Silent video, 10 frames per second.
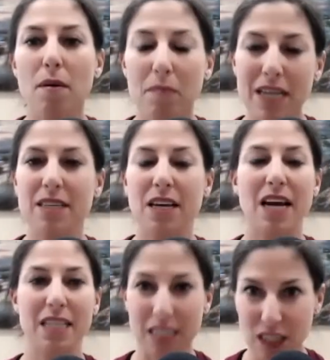mindset. I
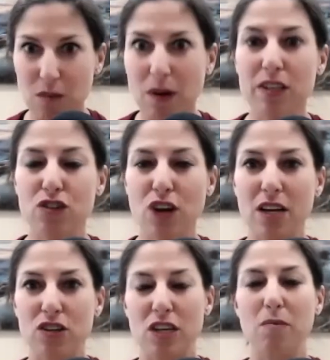can teach them all the
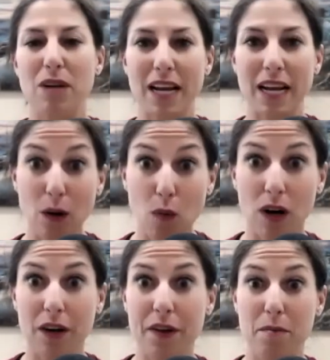strategy, but I got to yeah.
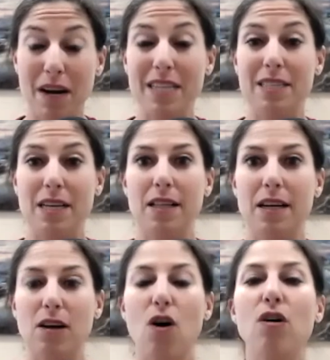work on their mindset
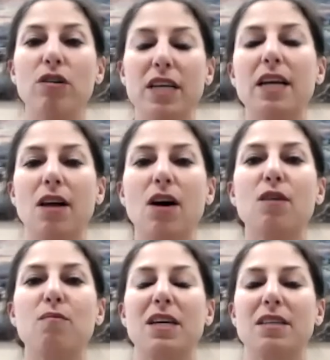like all day
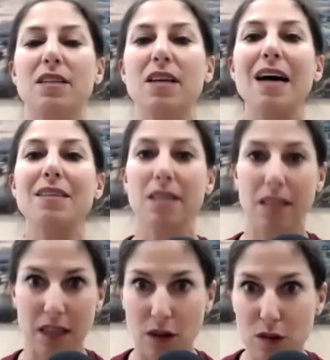long because it's
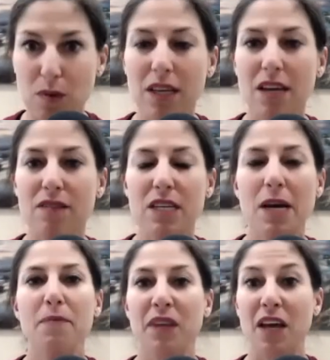constantly those beliefs
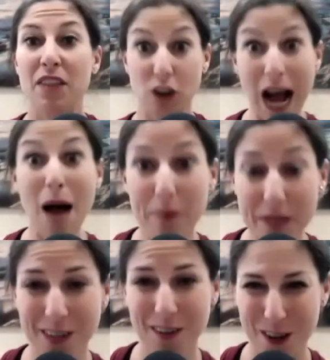that are
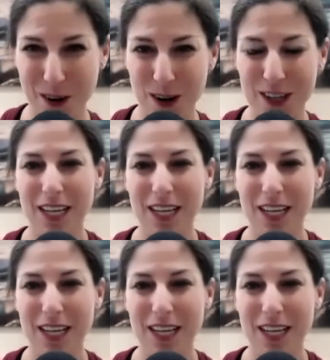opposite of yours